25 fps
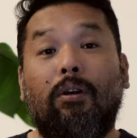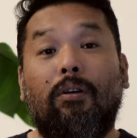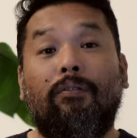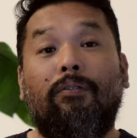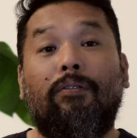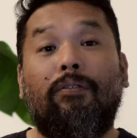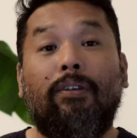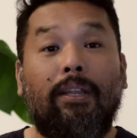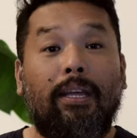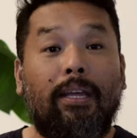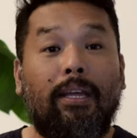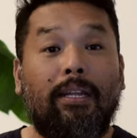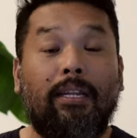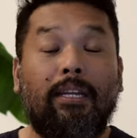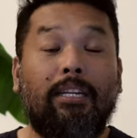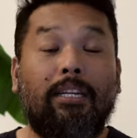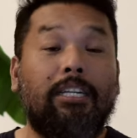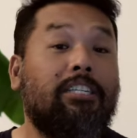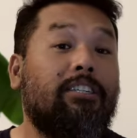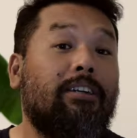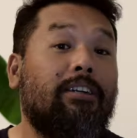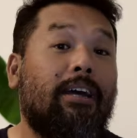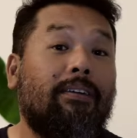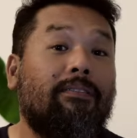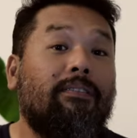confident
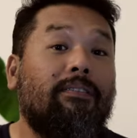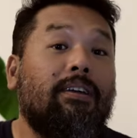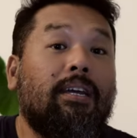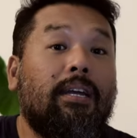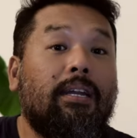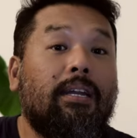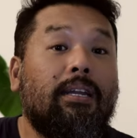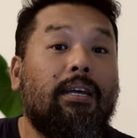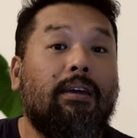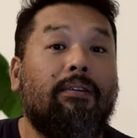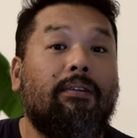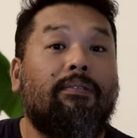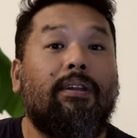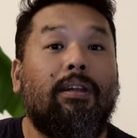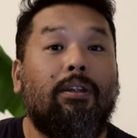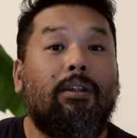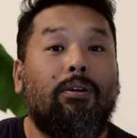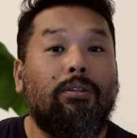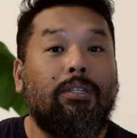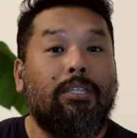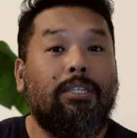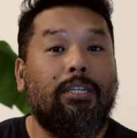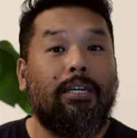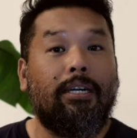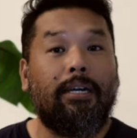in driving in
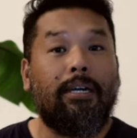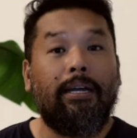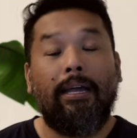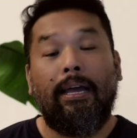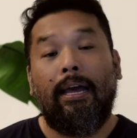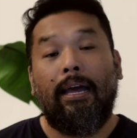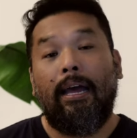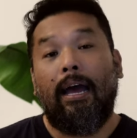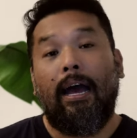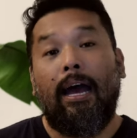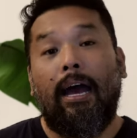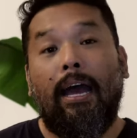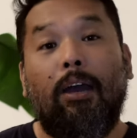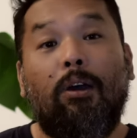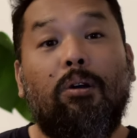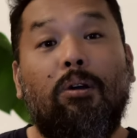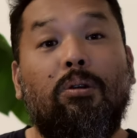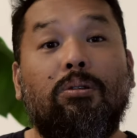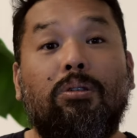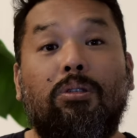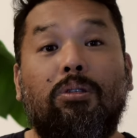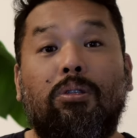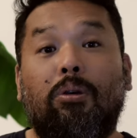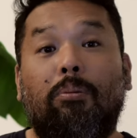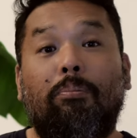Kefalonia, I
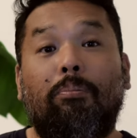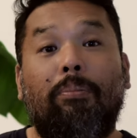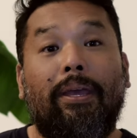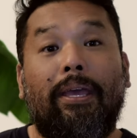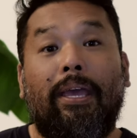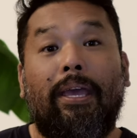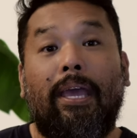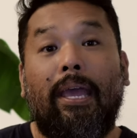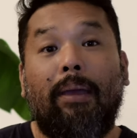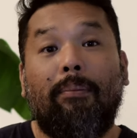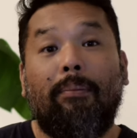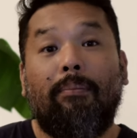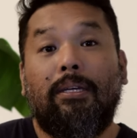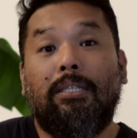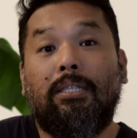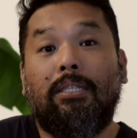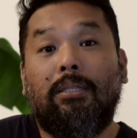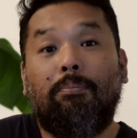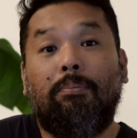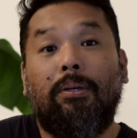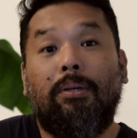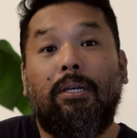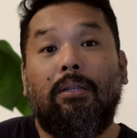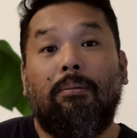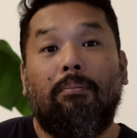also became a
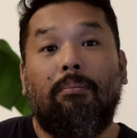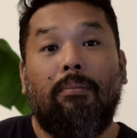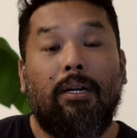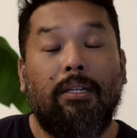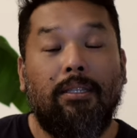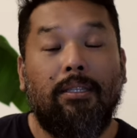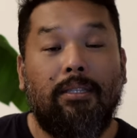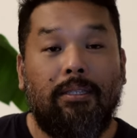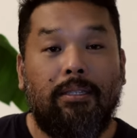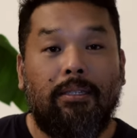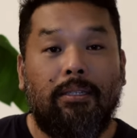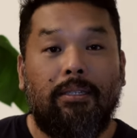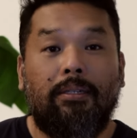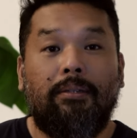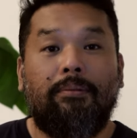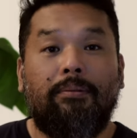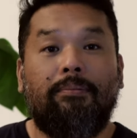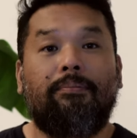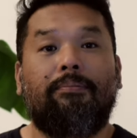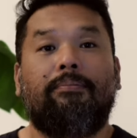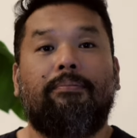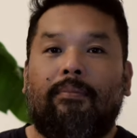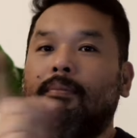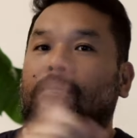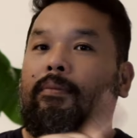speed monster.
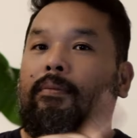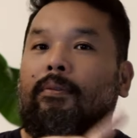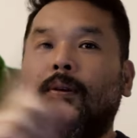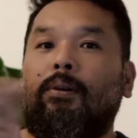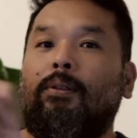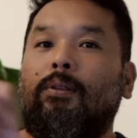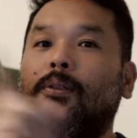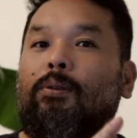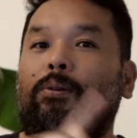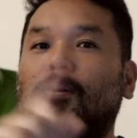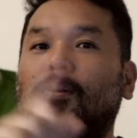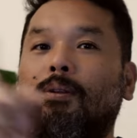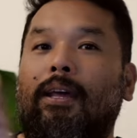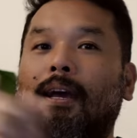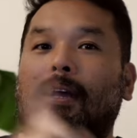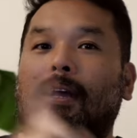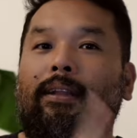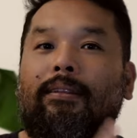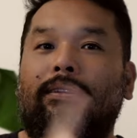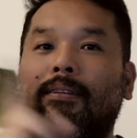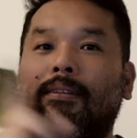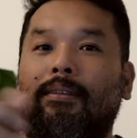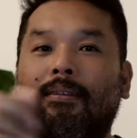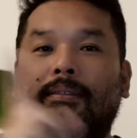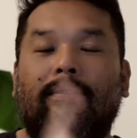Don't do
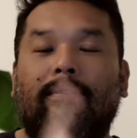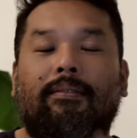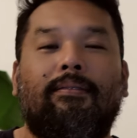that.